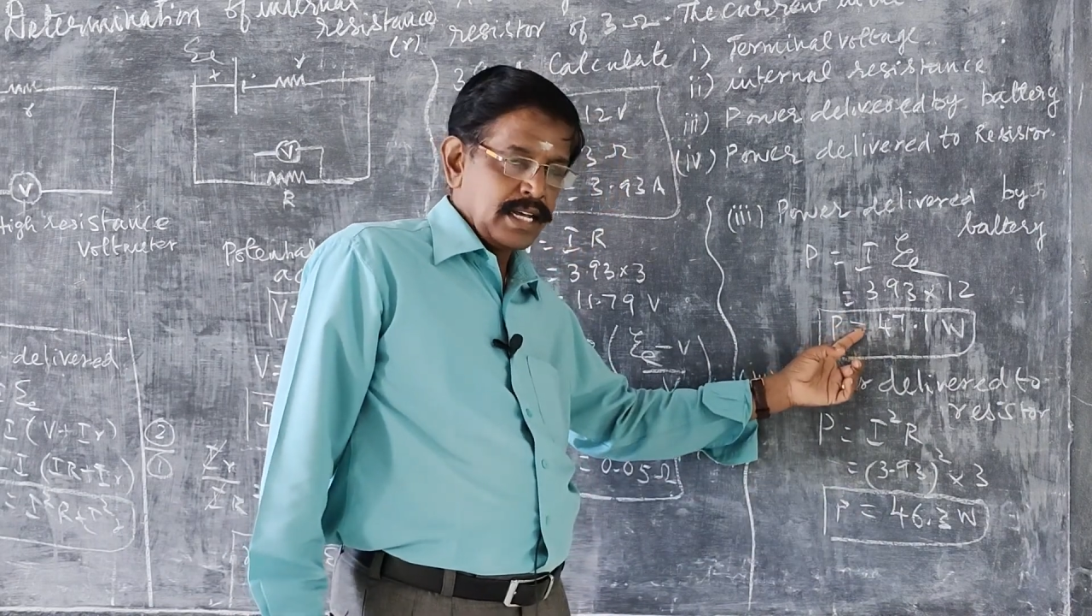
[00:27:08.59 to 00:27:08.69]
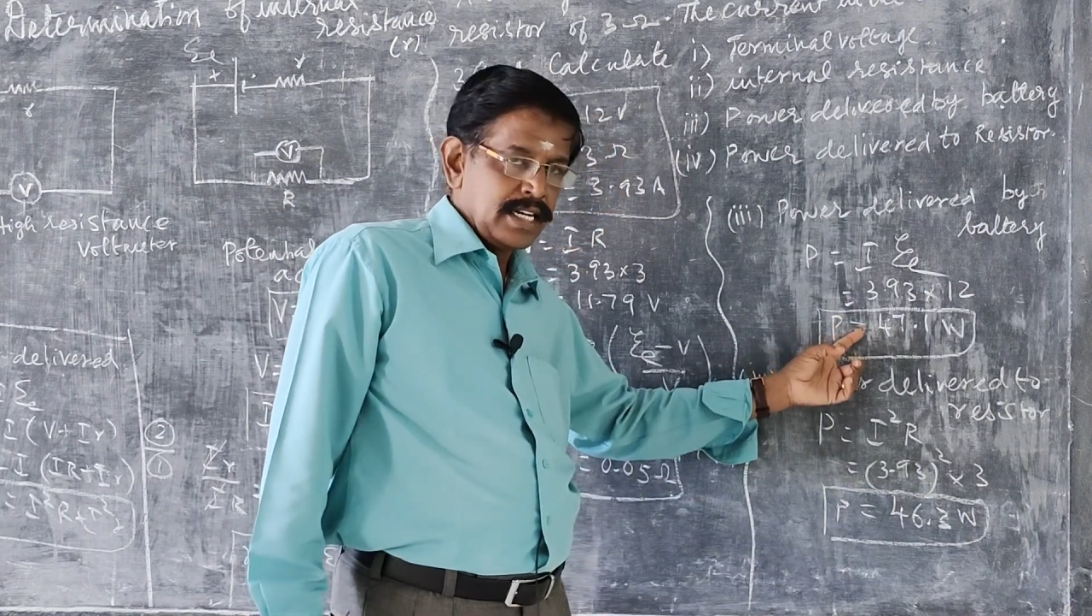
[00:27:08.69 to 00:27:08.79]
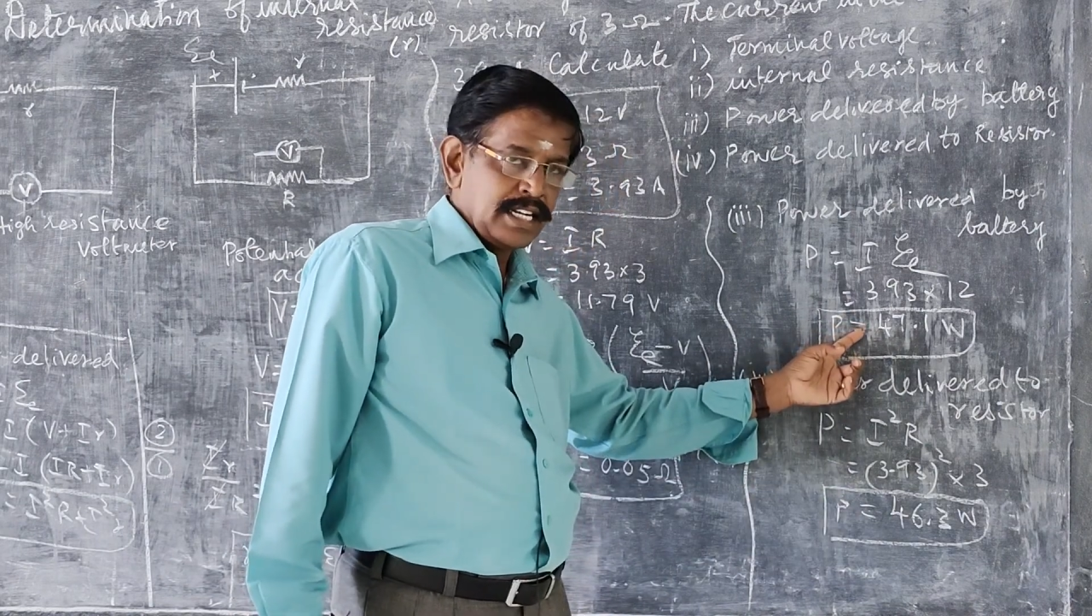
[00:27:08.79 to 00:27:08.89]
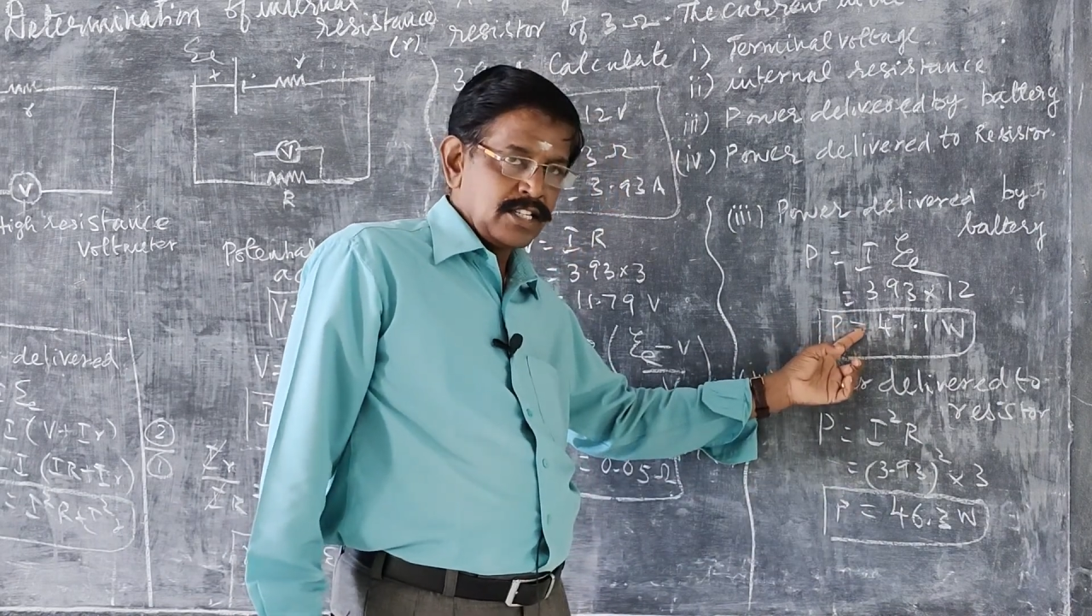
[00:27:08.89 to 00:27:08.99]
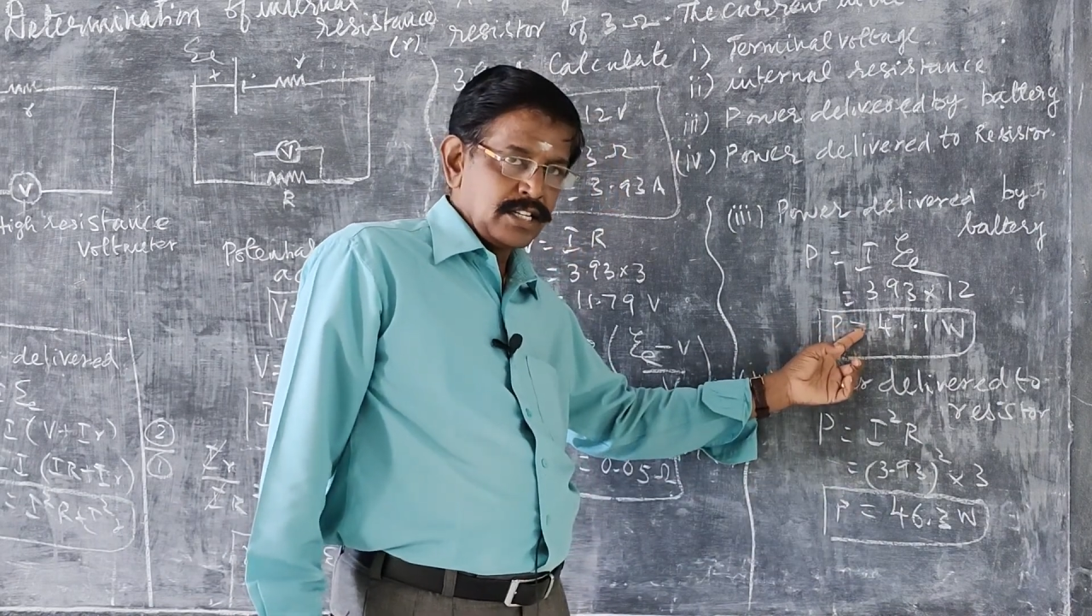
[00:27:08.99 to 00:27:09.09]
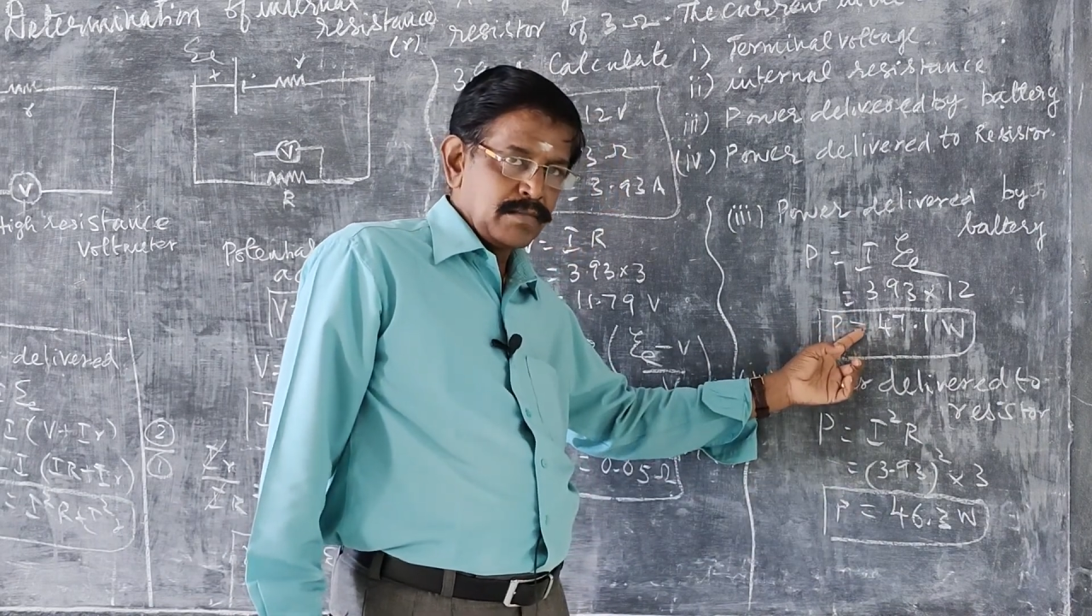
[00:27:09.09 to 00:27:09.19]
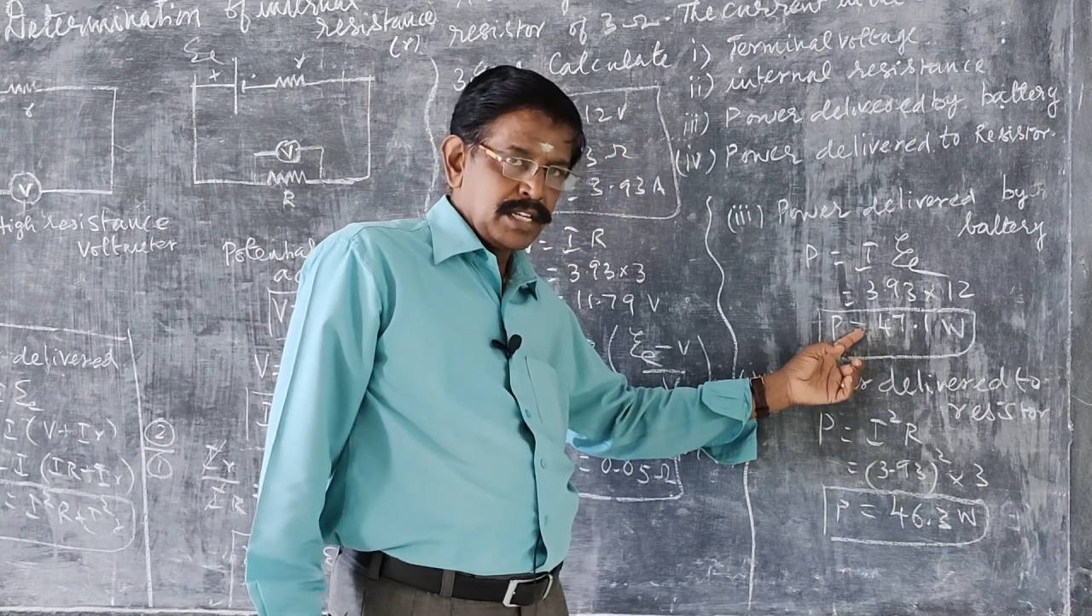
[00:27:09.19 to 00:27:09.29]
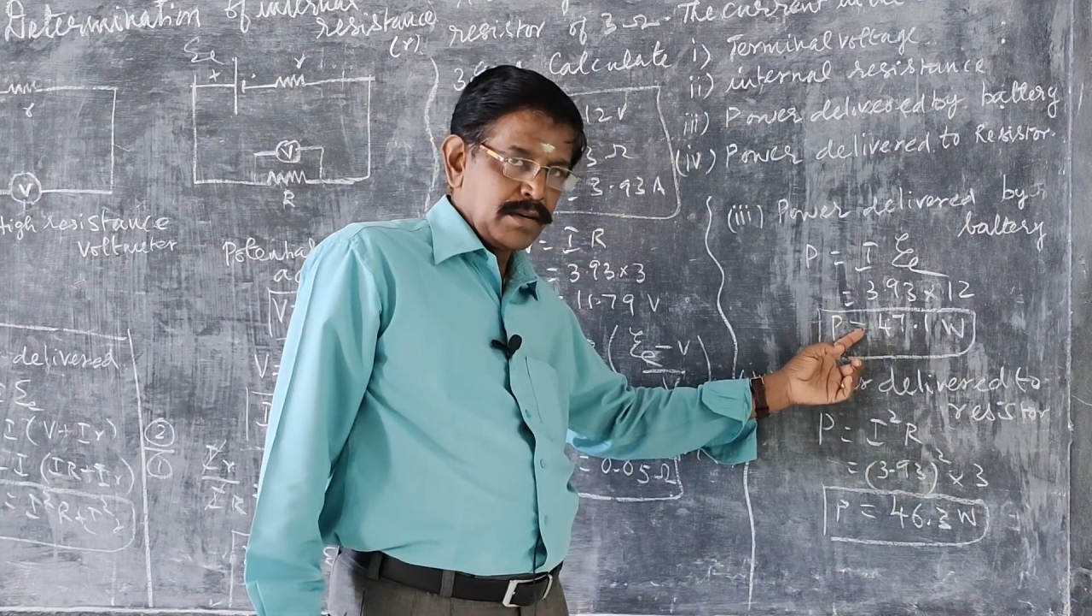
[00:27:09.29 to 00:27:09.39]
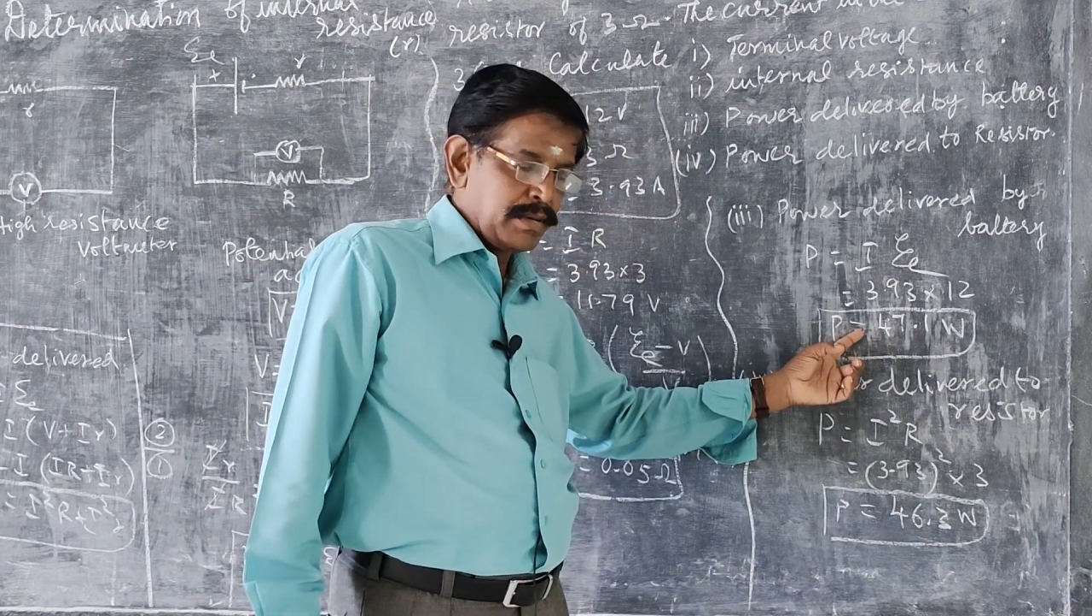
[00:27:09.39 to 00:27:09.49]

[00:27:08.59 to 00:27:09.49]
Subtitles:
rating by the